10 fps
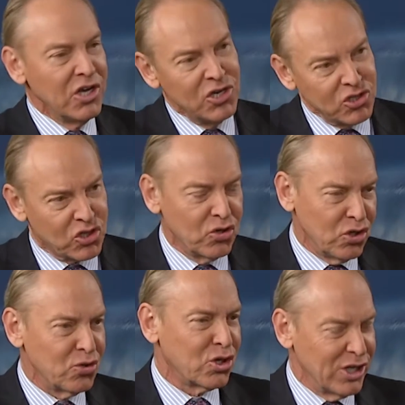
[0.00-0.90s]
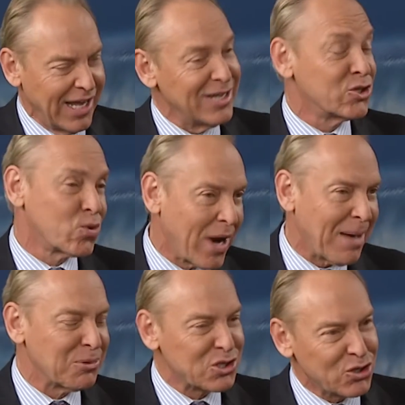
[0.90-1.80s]
so you could
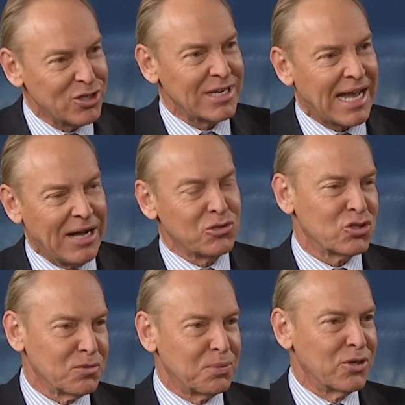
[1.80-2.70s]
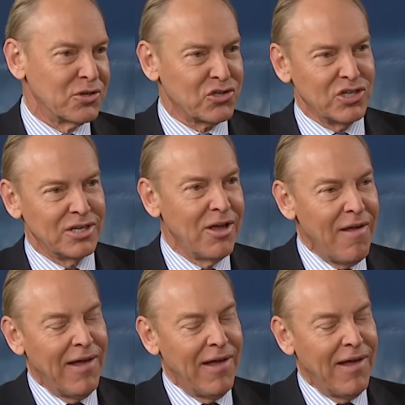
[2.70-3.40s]
entrap a certain council person